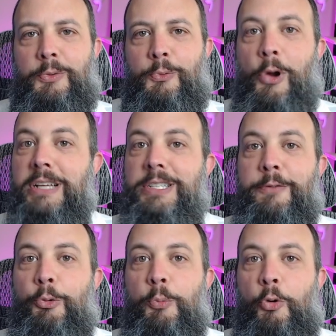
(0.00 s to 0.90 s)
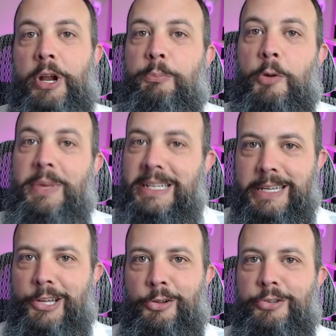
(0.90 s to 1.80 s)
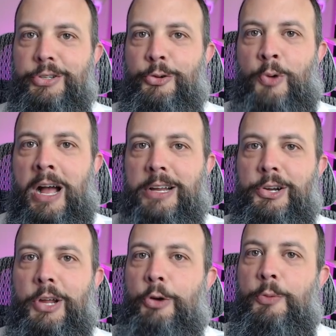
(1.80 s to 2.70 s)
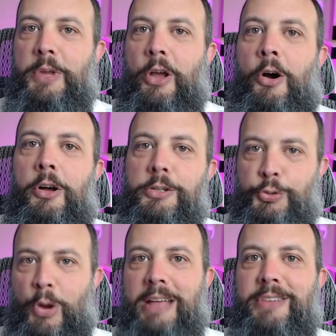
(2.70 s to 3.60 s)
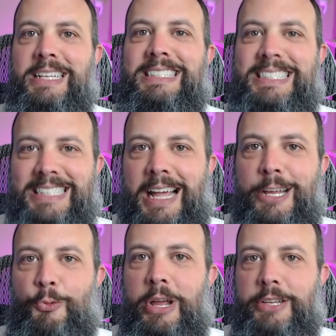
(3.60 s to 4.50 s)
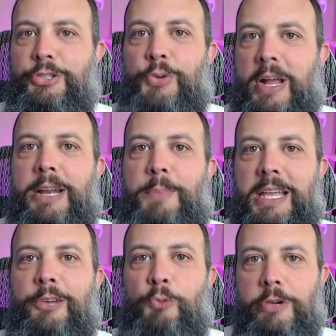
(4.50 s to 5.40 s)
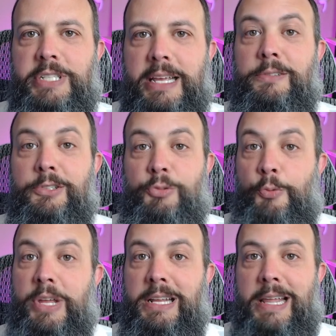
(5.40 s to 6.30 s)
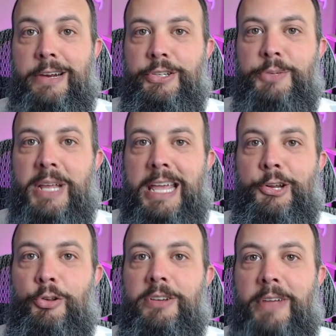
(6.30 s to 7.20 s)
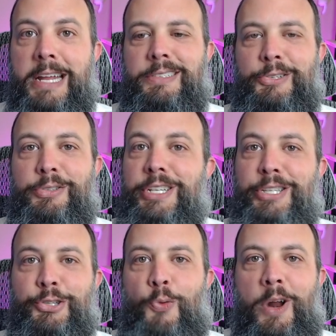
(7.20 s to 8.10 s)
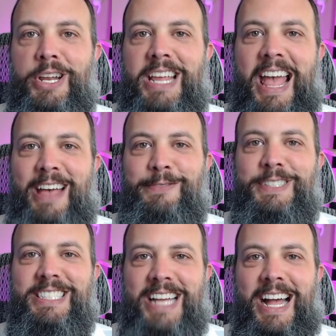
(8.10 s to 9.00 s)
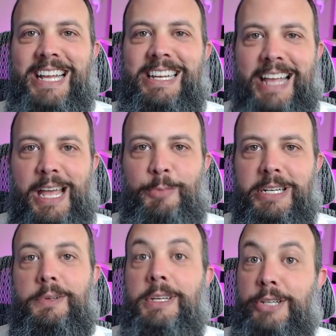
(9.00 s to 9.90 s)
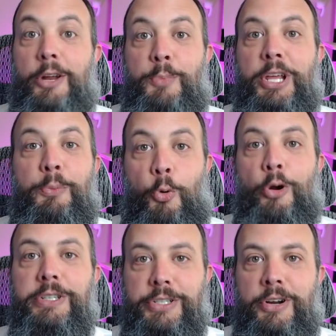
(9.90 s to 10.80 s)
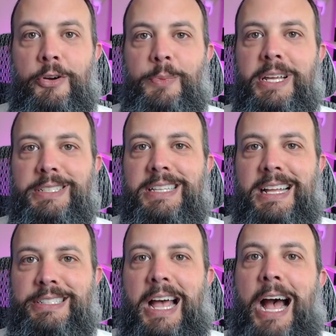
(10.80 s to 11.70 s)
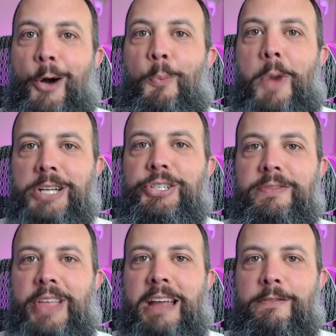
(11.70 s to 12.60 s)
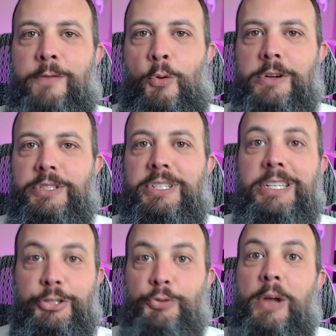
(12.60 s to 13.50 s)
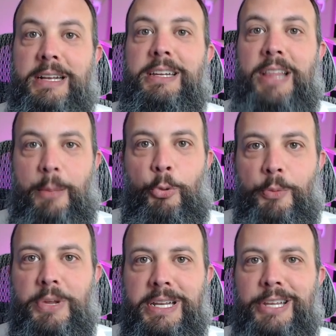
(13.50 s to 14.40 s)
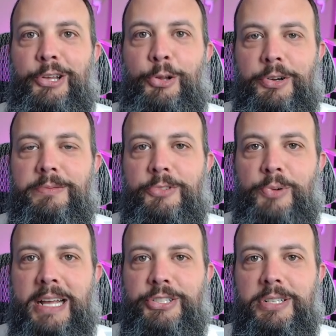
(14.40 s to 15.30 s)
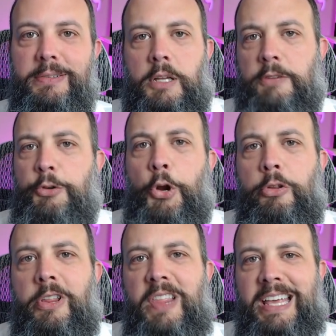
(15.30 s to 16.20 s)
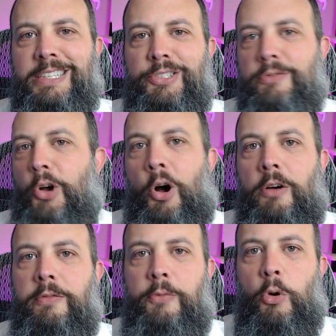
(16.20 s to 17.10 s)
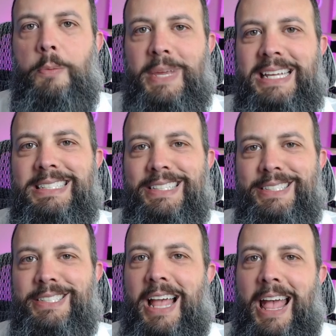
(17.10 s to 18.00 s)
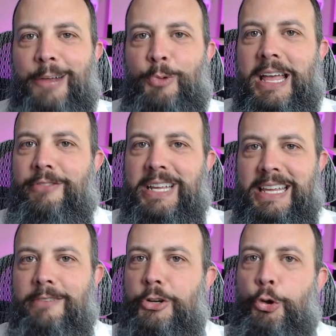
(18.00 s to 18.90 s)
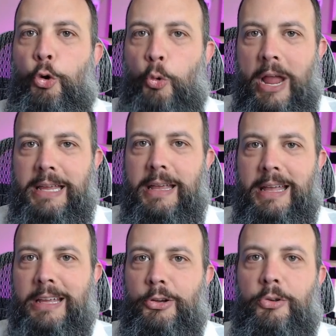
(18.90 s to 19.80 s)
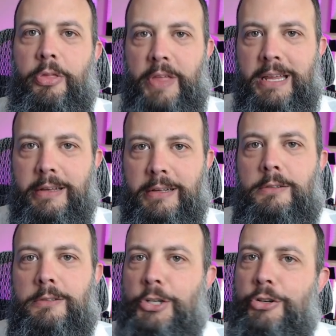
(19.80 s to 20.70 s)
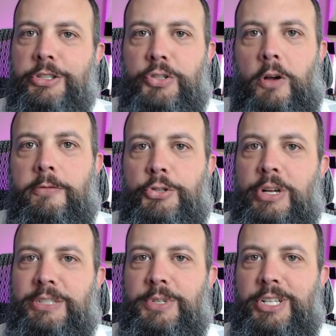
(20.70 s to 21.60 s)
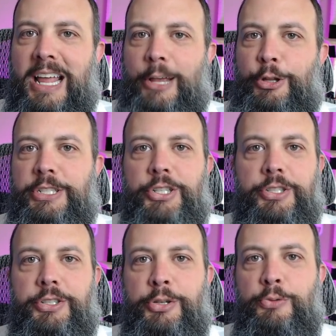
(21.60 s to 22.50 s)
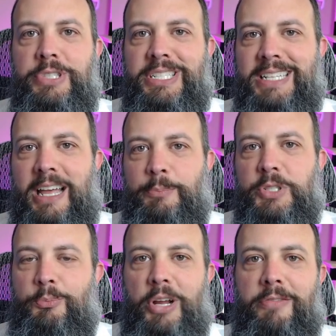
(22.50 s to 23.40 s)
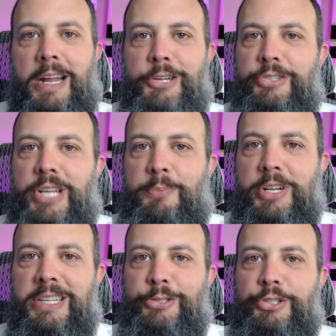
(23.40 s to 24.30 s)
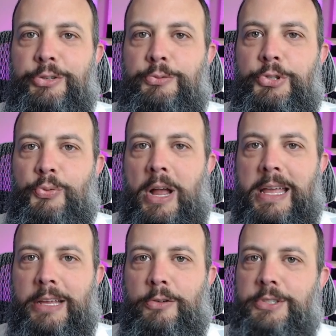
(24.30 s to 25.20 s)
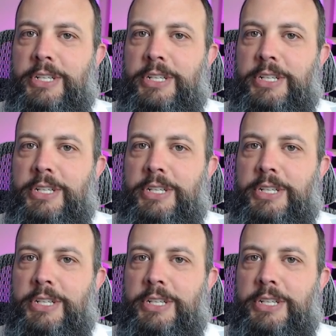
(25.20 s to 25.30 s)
Whereas if it were pointing perpendicular to the rocker, it would be all driving it sideways trying to make it rotate. So when we get later to mechanical advantage, you'll see that this quantity F sine gamma is going to be an important term because that's how much of that force is directed in that perpendicular direction. If we know the lengths of all four pieces and we have a given crank angle theta, then you can solve for transmission angle in just two steps by dividing your shape into these two triangles